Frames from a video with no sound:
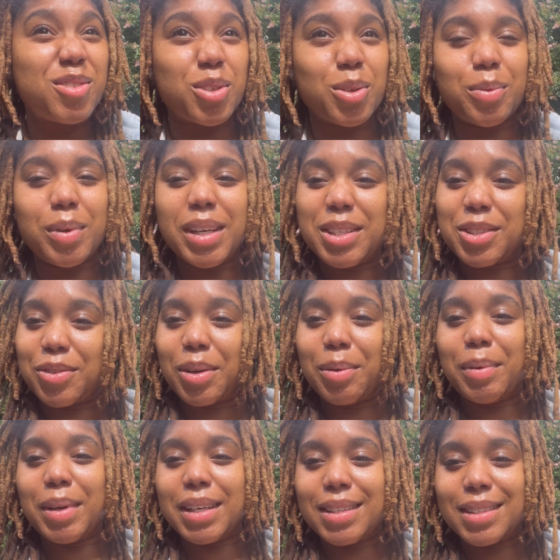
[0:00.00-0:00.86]
weeks,
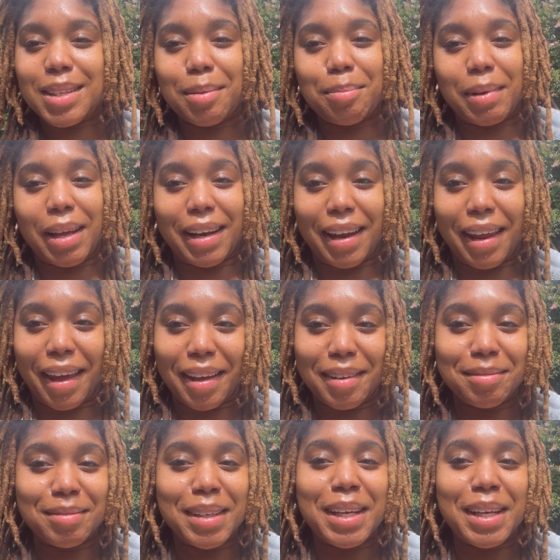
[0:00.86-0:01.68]
3 weeks, something like that.